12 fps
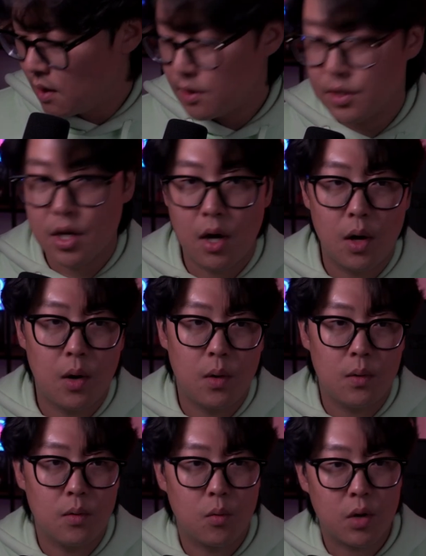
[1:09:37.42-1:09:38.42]

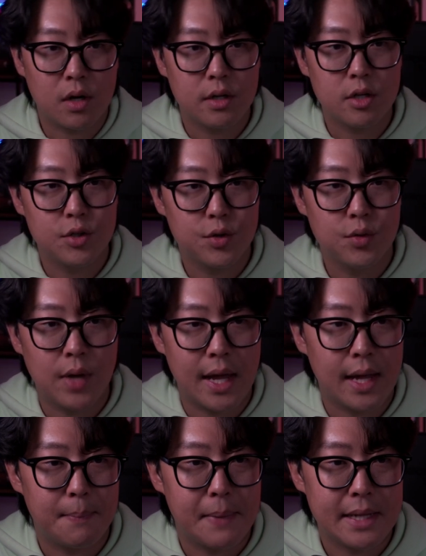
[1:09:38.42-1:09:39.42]
So we're gonna do
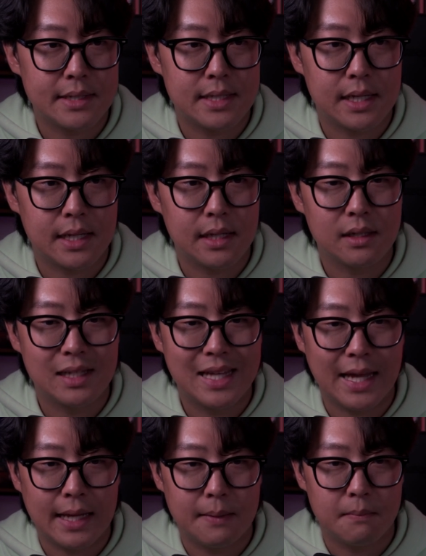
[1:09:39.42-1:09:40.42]
a basic
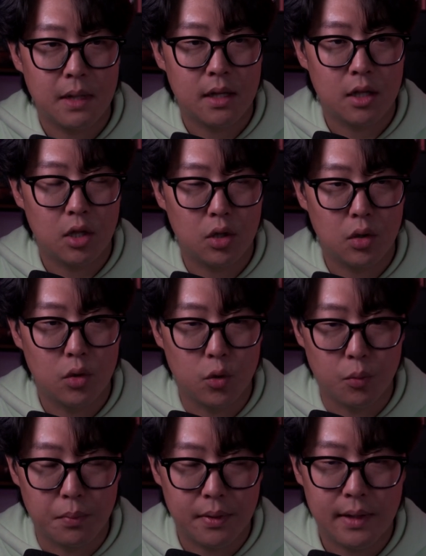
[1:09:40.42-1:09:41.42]
game
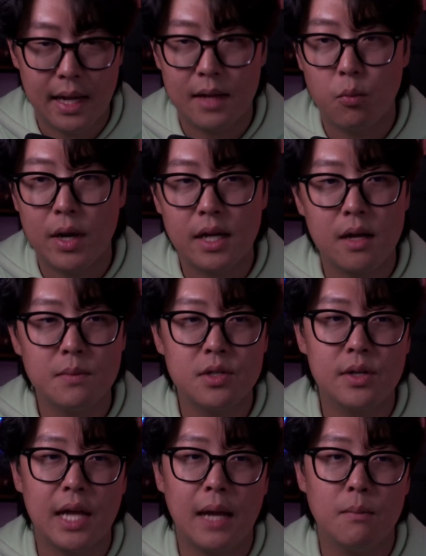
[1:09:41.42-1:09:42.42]
loop. And when it comes
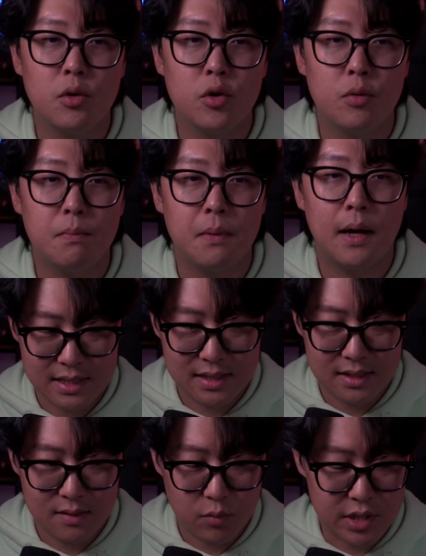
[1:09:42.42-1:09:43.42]
to game loop,
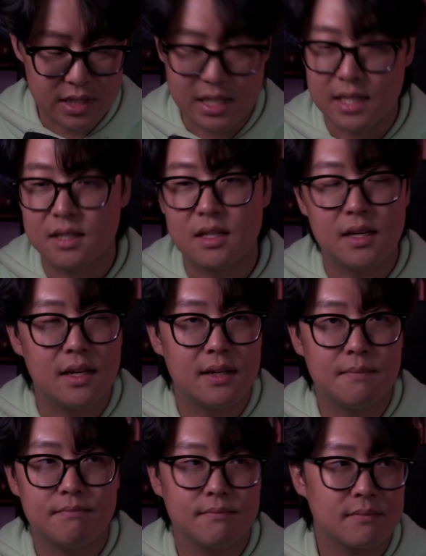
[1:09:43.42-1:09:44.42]
what is it?
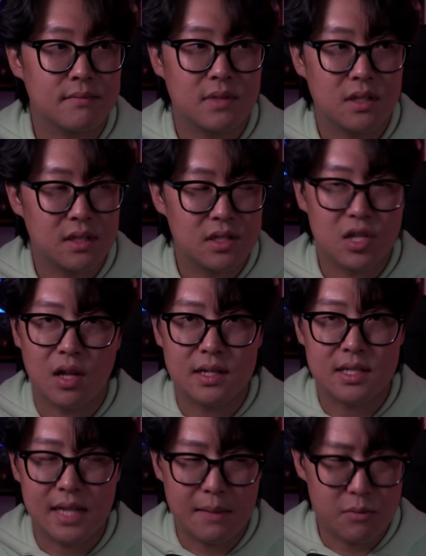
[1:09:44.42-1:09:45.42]
The solid
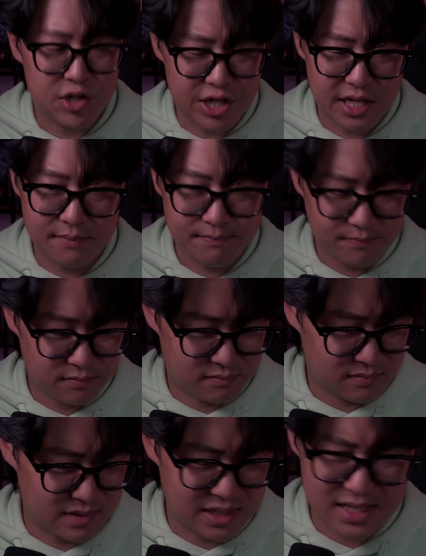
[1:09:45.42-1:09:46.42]
state machine?
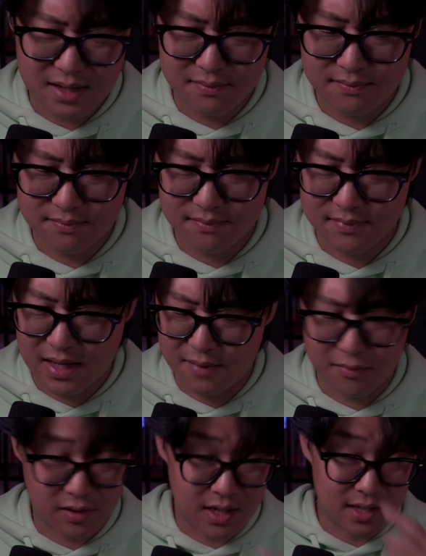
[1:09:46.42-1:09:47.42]
Is that? I
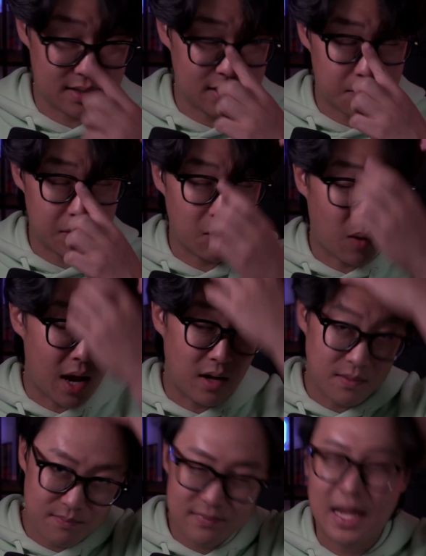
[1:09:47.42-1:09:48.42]
forgot. It's been a
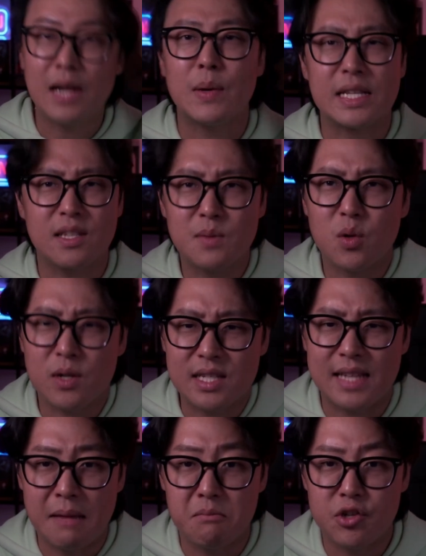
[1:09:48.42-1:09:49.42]
while. Anyway, some sort of
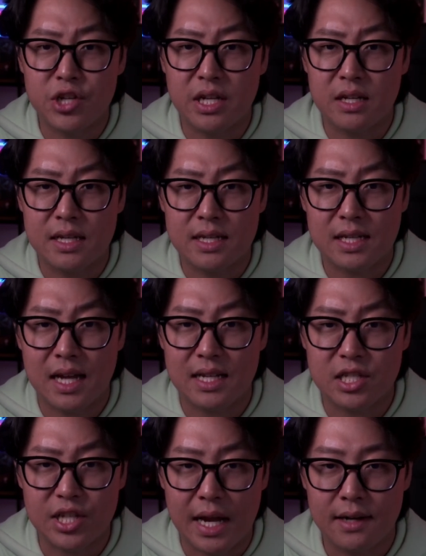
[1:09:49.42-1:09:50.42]
state machine is kind of
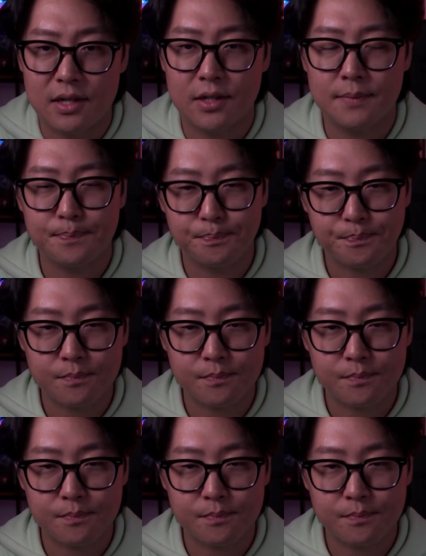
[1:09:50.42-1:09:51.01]
standard.